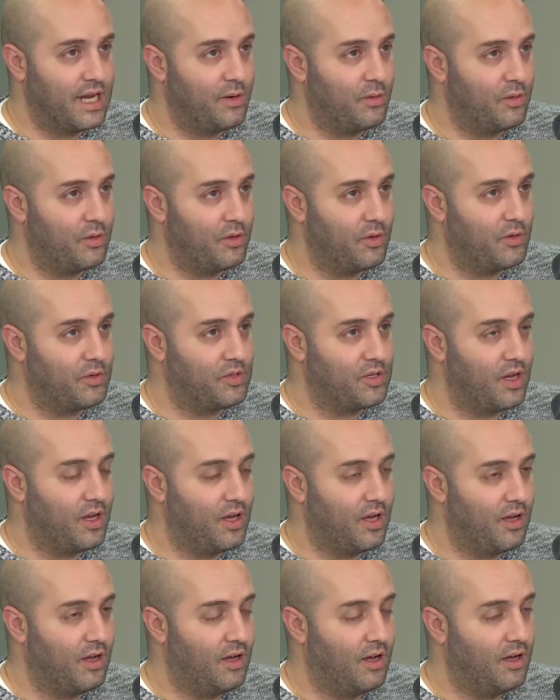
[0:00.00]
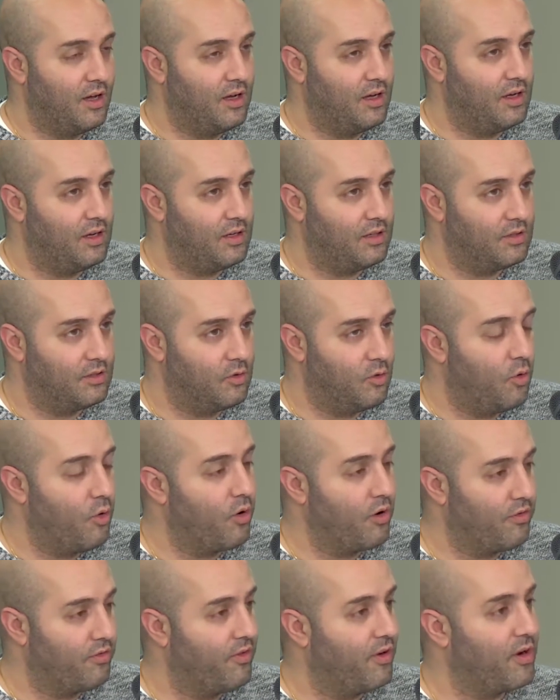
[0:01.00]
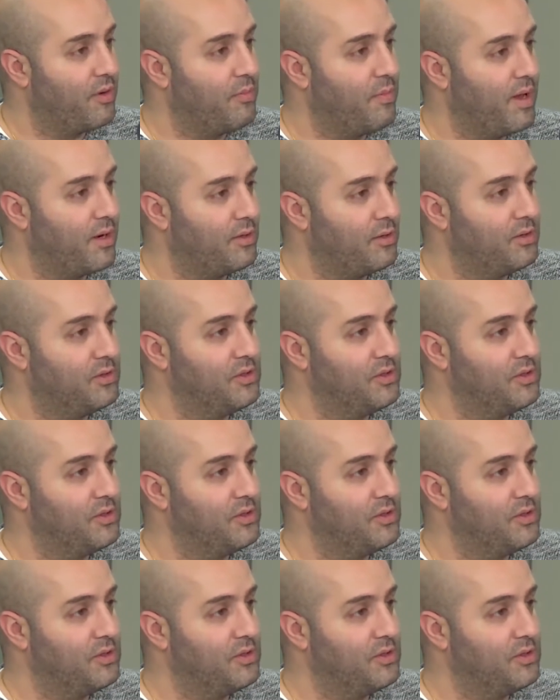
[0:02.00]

with those core fundamentals.